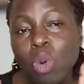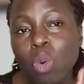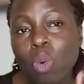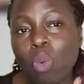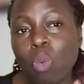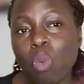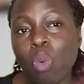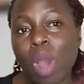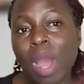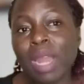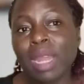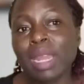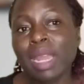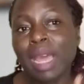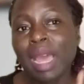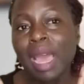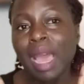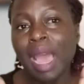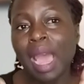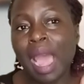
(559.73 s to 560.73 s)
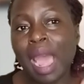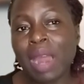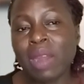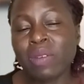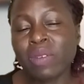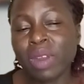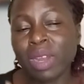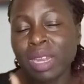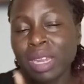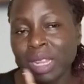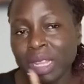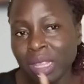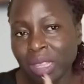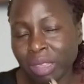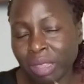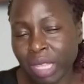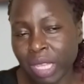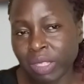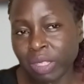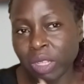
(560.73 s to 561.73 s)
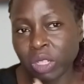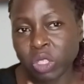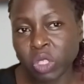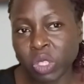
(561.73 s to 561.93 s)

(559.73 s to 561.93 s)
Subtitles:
100,000